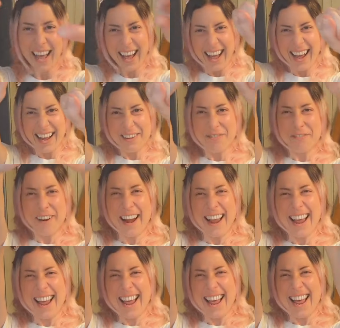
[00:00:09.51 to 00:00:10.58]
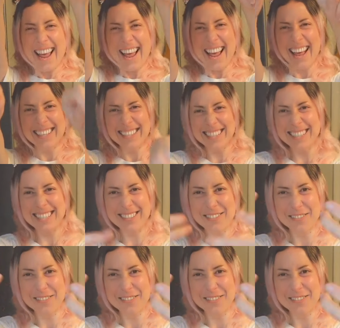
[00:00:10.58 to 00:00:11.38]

Hi friends!